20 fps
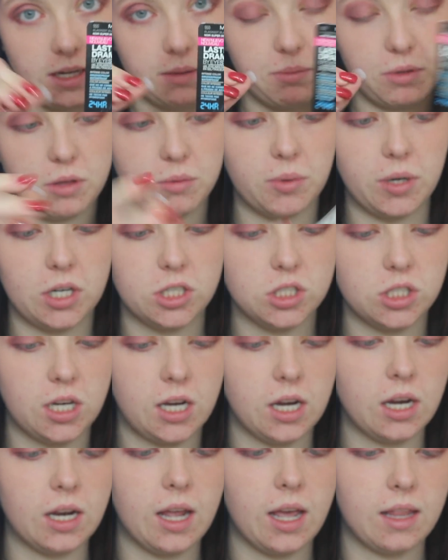dip the brush
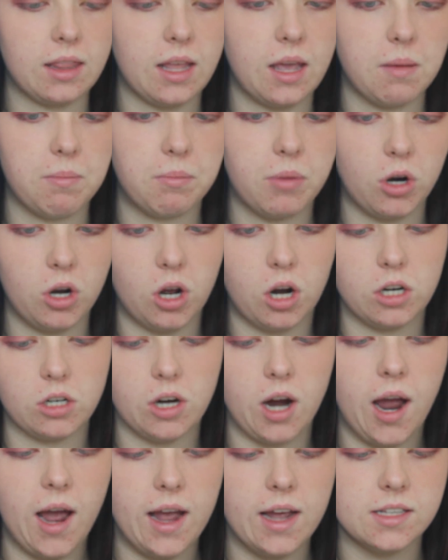in and then put it on
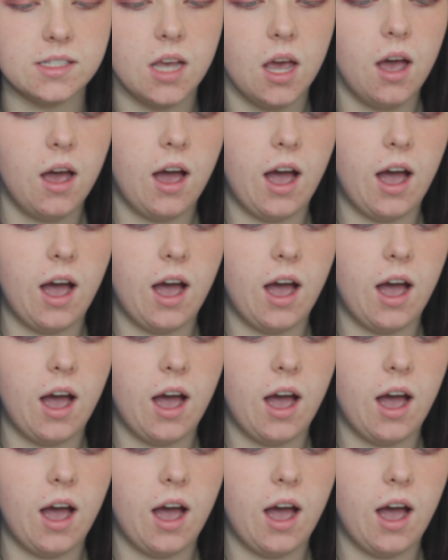your eyes.